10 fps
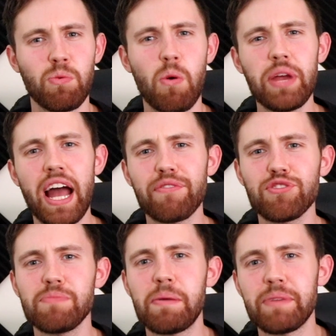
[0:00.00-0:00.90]
what we have to
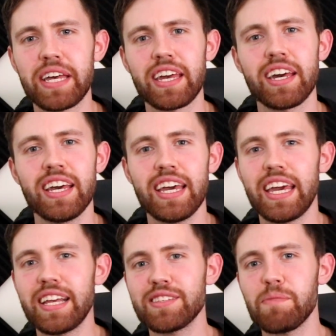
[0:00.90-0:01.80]
remember here
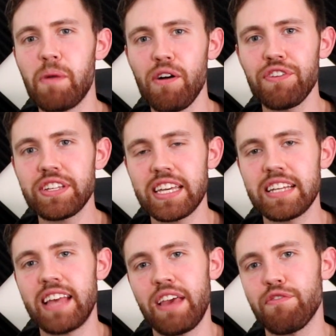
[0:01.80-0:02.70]
is that Buffett
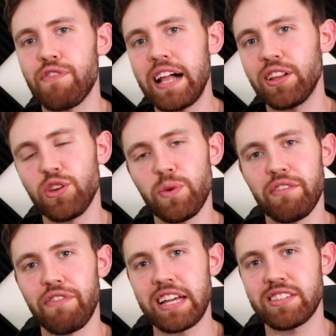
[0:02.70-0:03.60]
is a value
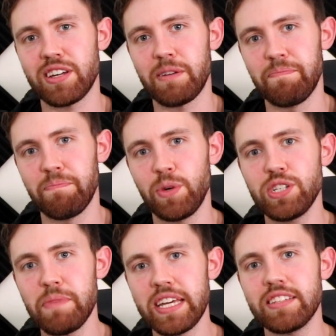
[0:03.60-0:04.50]
investor, which
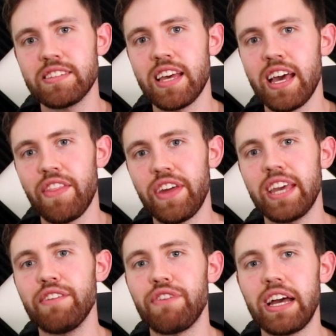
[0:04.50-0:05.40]
means that he
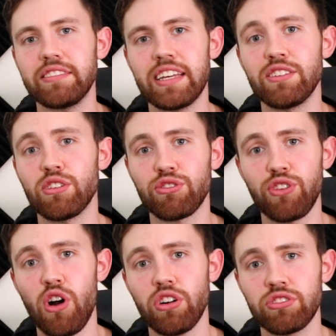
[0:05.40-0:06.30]
invests into
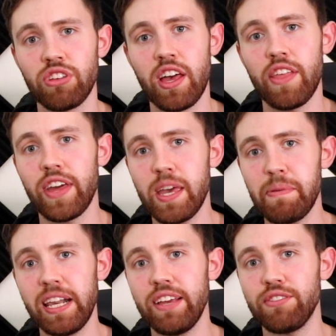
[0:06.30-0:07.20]
stocks that he
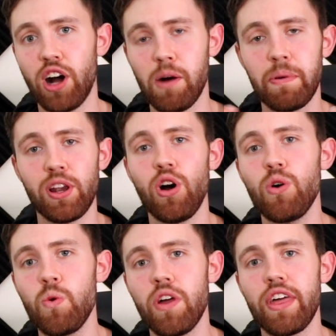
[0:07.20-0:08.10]
believes are
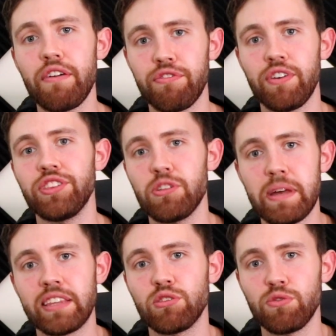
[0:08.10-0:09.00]
below their
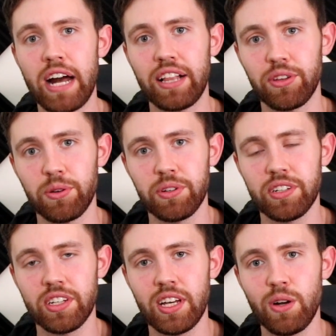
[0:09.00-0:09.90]
fundamental value.
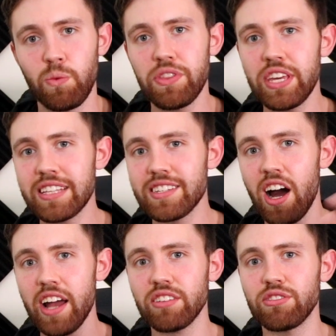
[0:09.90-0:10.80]
With the
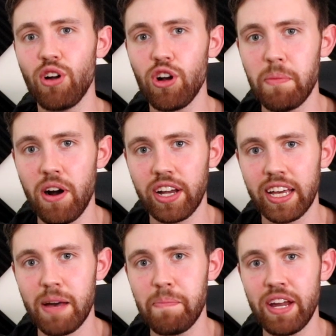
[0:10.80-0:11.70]
entire stock
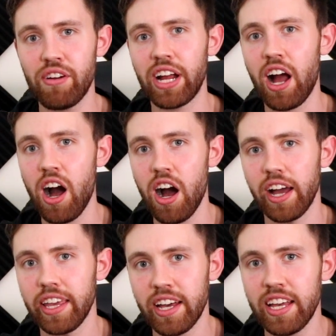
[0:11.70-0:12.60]
market appearing
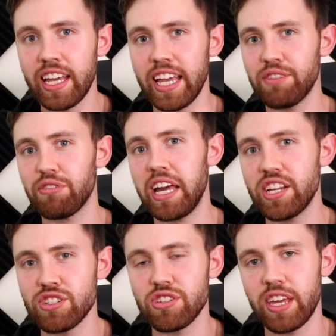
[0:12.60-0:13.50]
high in
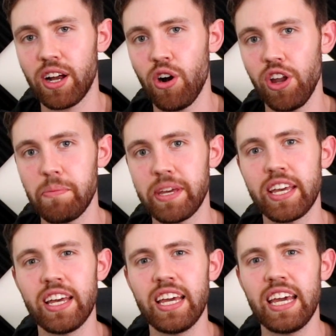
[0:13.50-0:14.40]
relation to the economy,
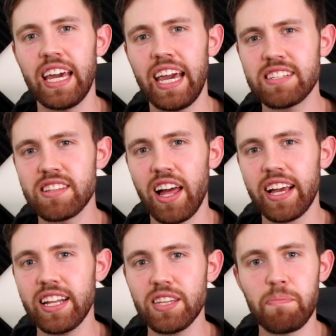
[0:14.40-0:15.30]
it's
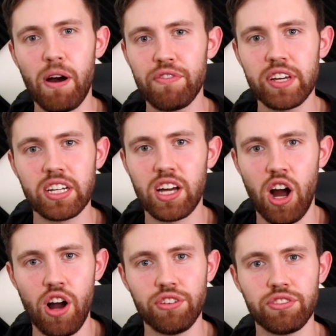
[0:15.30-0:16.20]
likely that Buffett
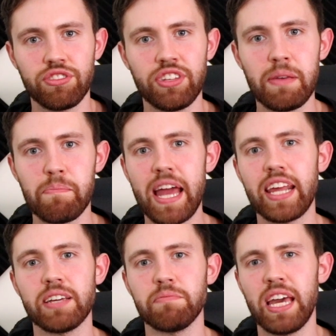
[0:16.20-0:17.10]
can't see
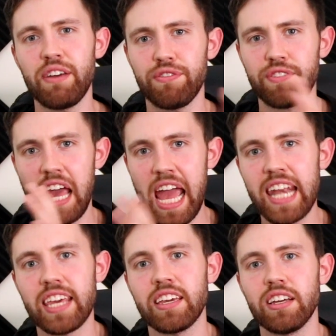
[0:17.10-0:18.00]
many, if
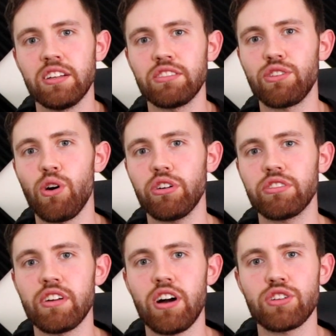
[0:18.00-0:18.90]
any, stocks
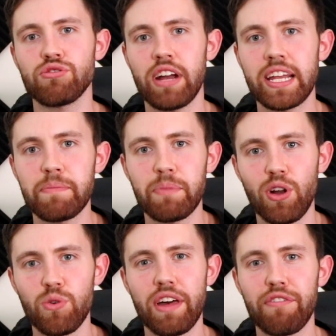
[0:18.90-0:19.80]
that are trading
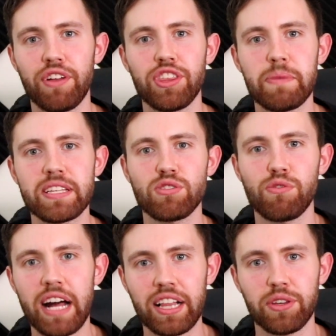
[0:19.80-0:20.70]
below their fundamental
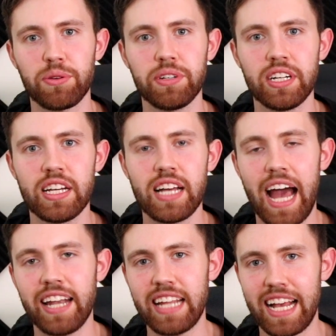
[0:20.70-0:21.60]
value,
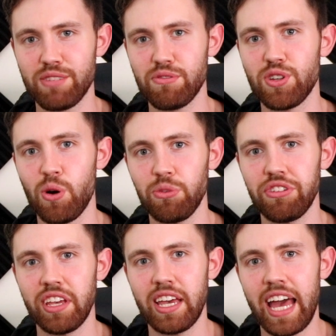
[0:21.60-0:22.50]
and as a result,
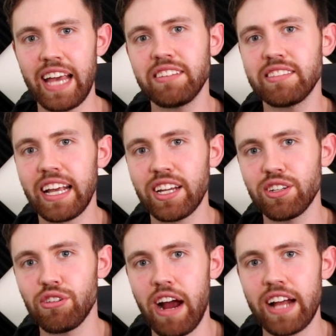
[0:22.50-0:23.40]
a
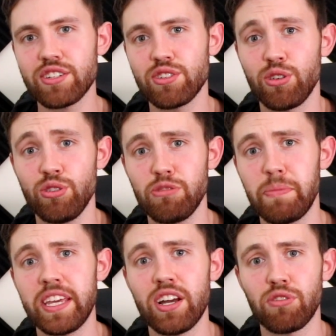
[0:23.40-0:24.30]
second crash could
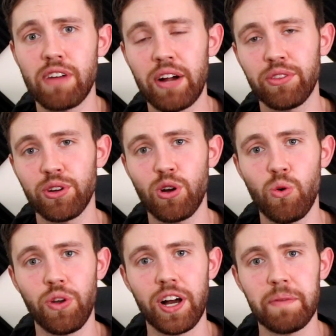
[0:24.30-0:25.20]
be around the
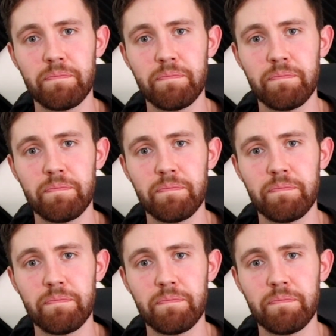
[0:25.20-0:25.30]
corner.